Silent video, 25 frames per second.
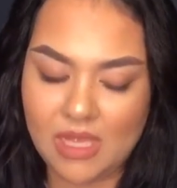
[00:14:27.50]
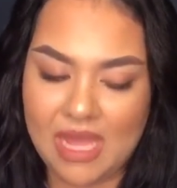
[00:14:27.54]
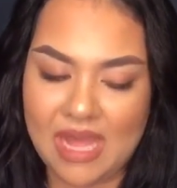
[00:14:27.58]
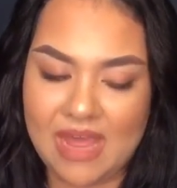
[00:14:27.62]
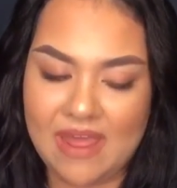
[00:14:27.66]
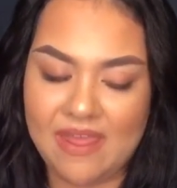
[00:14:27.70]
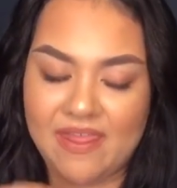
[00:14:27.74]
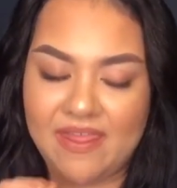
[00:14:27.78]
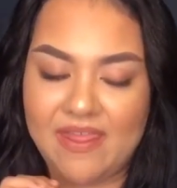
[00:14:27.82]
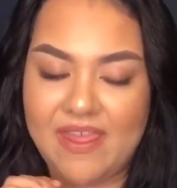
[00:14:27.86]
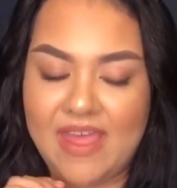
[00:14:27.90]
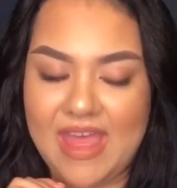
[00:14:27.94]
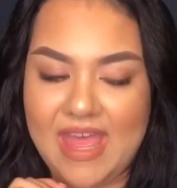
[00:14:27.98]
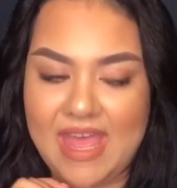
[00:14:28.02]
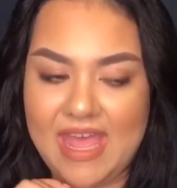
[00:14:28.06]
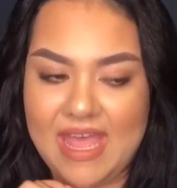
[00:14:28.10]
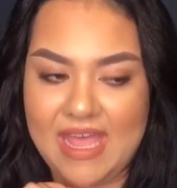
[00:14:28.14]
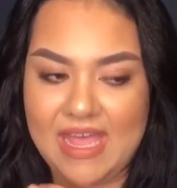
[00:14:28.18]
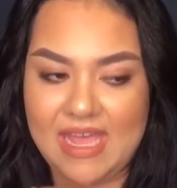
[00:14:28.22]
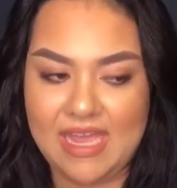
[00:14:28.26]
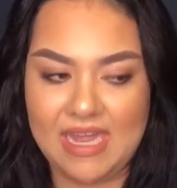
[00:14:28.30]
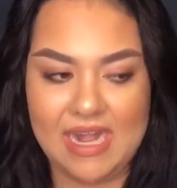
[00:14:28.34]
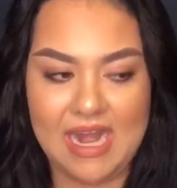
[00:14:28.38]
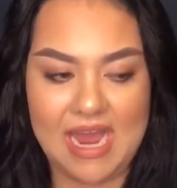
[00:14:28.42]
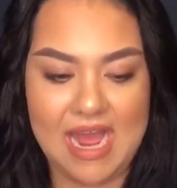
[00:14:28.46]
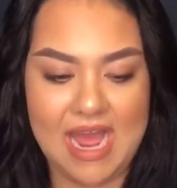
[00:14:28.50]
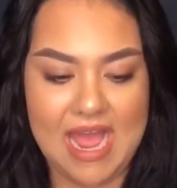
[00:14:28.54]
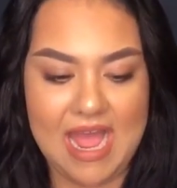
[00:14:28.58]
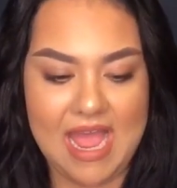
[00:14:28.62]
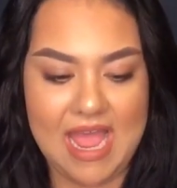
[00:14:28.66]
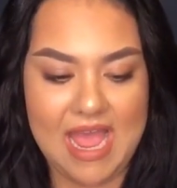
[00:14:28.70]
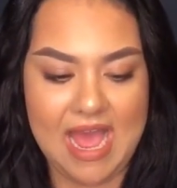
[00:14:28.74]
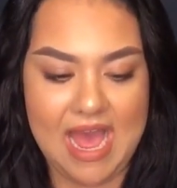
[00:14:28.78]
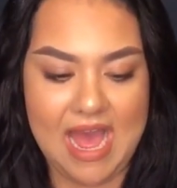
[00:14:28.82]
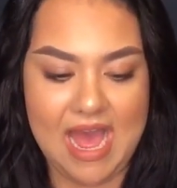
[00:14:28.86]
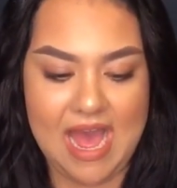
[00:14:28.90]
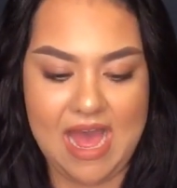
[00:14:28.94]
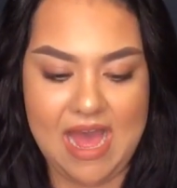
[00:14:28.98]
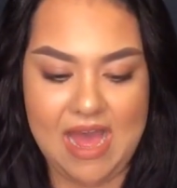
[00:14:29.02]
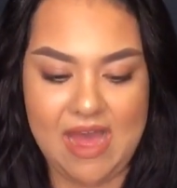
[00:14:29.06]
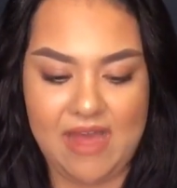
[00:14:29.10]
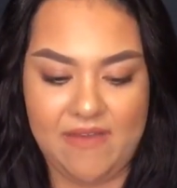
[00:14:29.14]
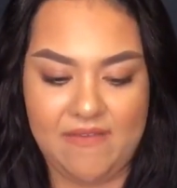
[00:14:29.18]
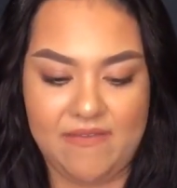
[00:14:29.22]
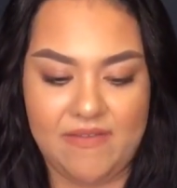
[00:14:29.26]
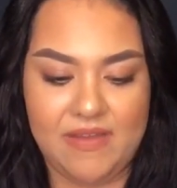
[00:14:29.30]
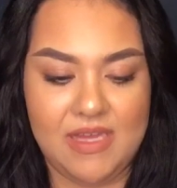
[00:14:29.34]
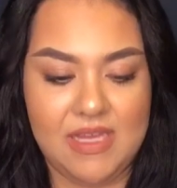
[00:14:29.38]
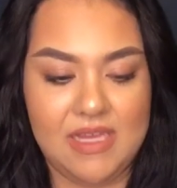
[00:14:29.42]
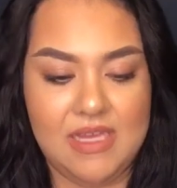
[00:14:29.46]
And then I
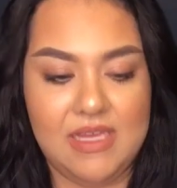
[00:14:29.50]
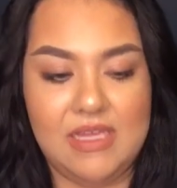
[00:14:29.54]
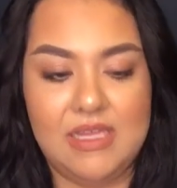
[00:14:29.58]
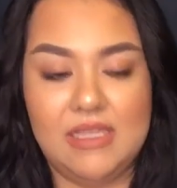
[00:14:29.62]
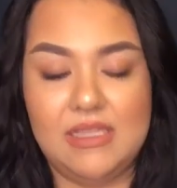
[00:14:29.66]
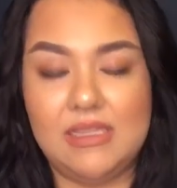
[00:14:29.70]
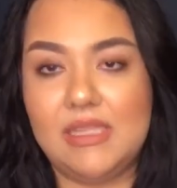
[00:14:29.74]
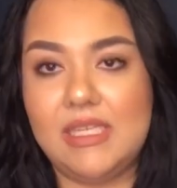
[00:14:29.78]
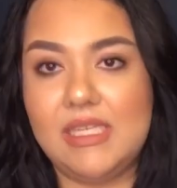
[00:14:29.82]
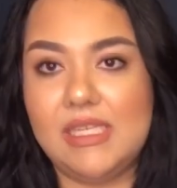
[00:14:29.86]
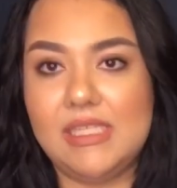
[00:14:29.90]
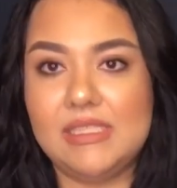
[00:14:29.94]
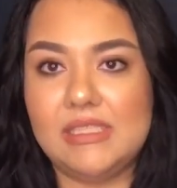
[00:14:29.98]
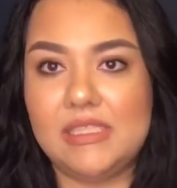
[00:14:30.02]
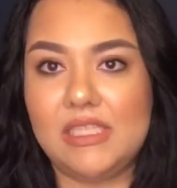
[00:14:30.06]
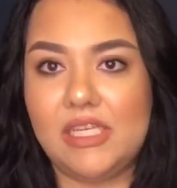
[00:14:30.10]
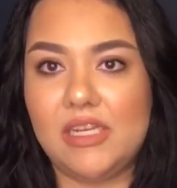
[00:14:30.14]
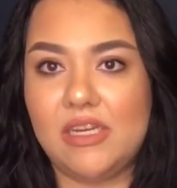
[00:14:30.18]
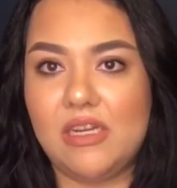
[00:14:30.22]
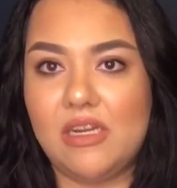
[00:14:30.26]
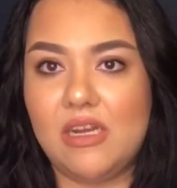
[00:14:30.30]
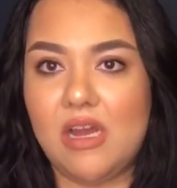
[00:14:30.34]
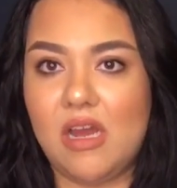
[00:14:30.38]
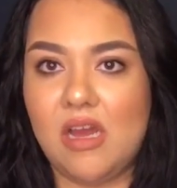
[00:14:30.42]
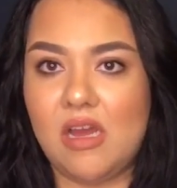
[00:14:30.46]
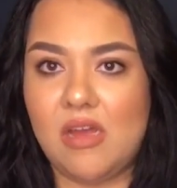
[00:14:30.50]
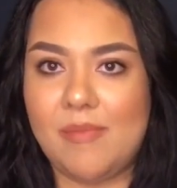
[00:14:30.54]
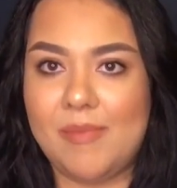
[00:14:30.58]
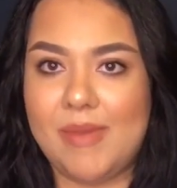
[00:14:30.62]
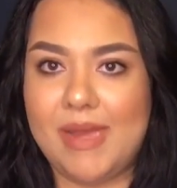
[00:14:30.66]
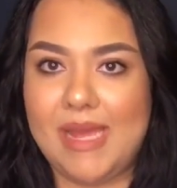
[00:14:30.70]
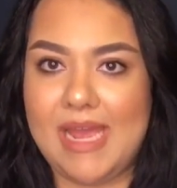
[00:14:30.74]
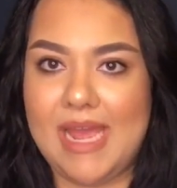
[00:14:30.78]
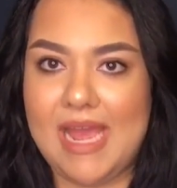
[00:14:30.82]
have these here on my